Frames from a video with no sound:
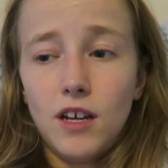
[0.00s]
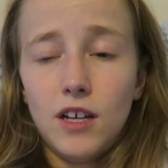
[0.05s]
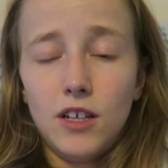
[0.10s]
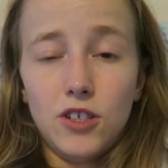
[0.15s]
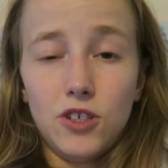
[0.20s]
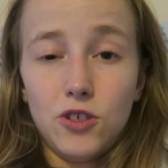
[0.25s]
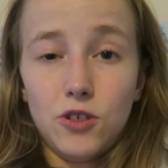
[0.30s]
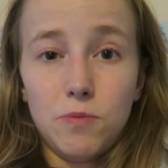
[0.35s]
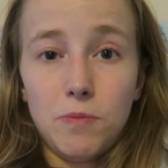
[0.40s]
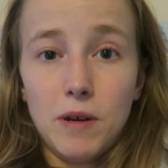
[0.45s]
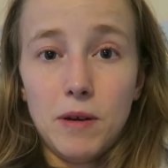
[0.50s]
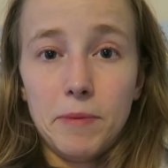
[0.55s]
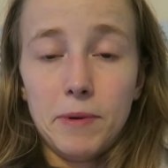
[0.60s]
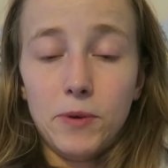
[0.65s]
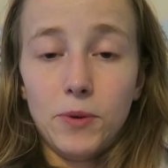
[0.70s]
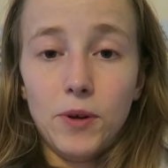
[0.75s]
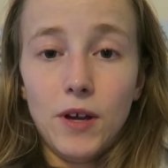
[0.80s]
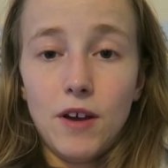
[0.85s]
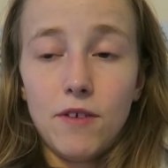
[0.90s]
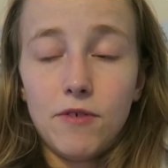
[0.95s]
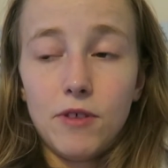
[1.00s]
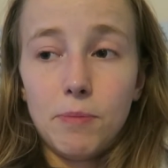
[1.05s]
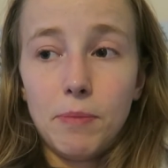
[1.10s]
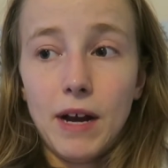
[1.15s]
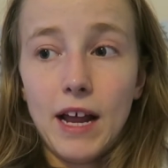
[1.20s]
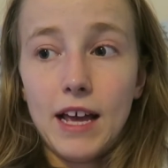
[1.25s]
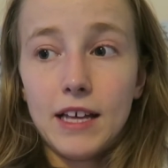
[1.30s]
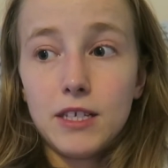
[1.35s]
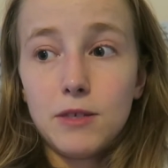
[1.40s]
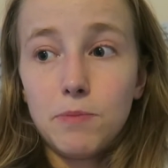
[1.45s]
it's just been a bit all over the
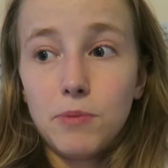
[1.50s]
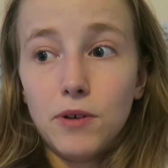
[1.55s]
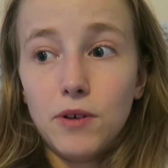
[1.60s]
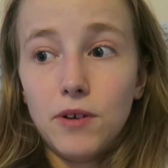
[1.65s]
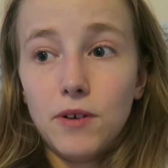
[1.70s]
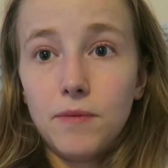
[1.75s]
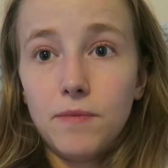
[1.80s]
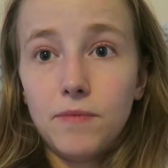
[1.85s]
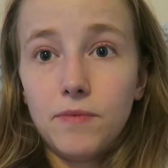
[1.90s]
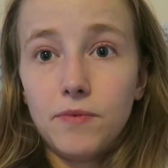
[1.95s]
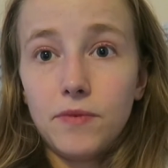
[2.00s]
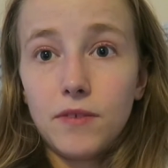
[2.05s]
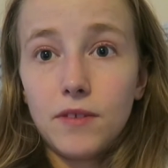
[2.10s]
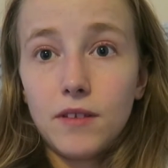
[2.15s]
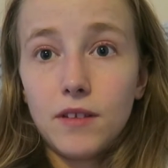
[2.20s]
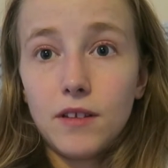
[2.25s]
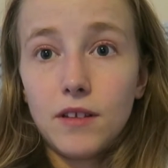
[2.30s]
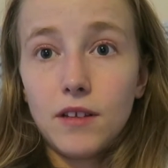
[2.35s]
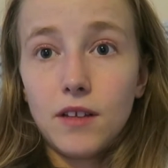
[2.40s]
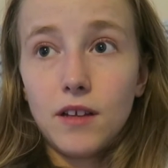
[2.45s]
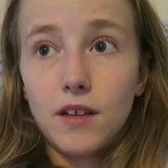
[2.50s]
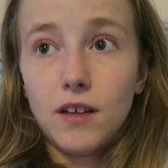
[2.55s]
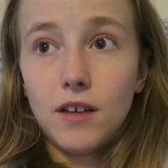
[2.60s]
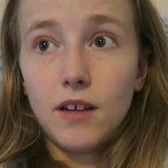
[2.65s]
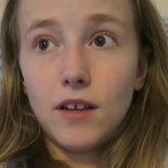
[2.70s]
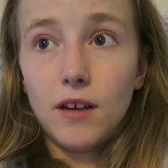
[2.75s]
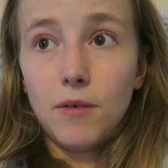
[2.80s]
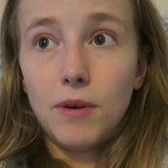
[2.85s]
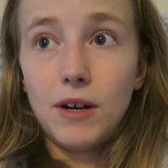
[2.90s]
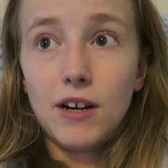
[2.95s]
place, but
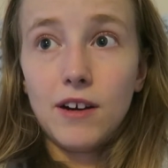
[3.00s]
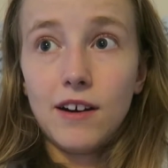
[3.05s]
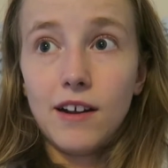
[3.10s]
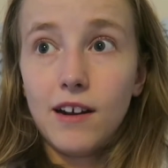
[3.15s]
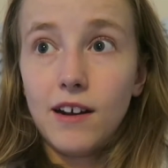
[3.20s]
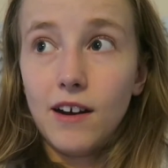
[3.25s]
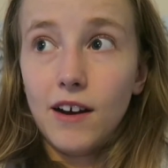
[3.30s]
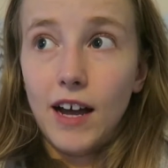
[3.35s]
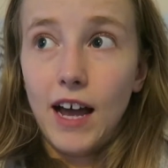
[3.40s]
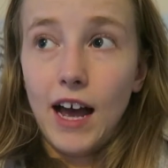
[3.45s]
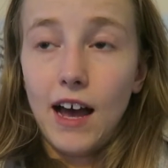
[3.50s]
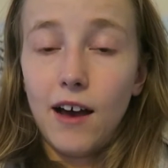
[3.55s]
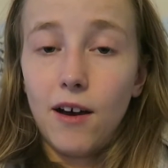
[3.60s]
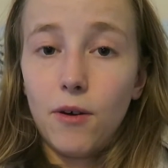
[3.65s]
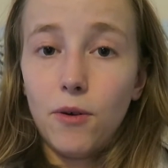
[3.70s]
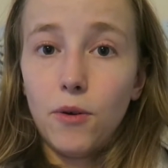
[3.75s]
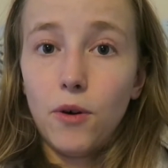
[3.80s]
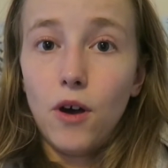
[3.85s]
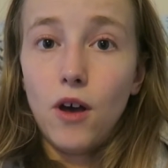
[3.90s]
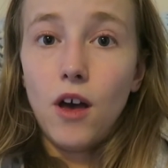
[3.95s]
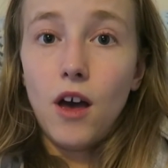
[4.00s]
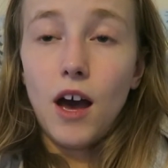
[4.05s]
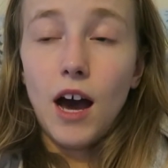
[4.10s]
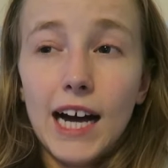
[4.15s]
I went on a night out.